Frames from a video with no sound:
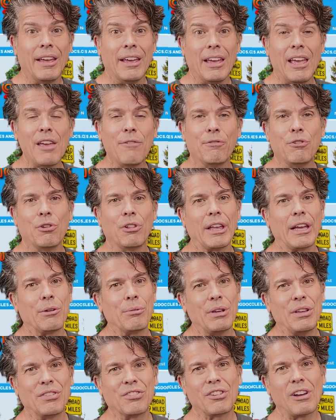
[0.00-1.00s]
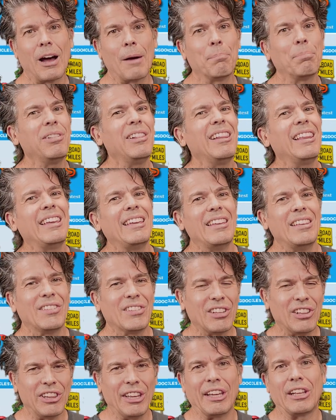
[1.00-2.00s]
If you like what you saw, please
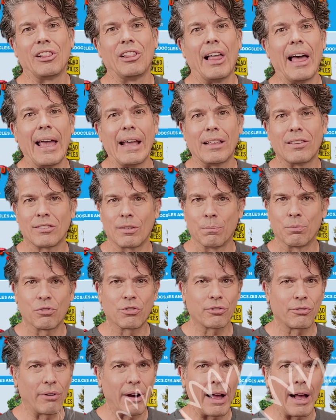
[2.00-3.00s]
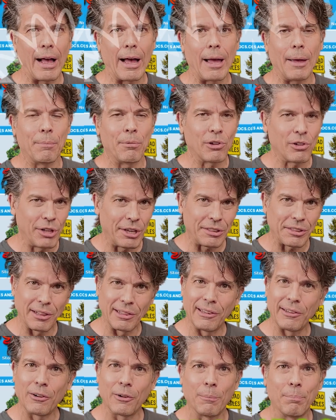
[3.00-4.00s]
click like, subscribe, click the
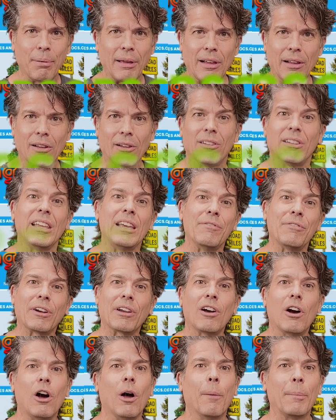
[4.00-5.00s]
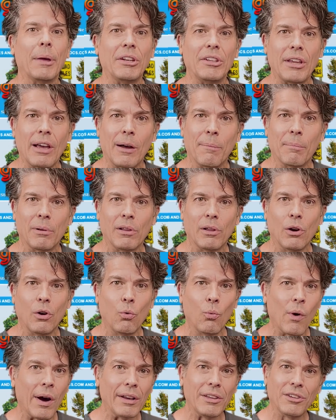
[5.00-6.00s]
little bell, leave a comment down below.
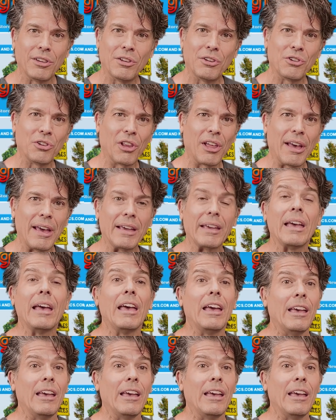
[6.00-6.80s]
What did you like?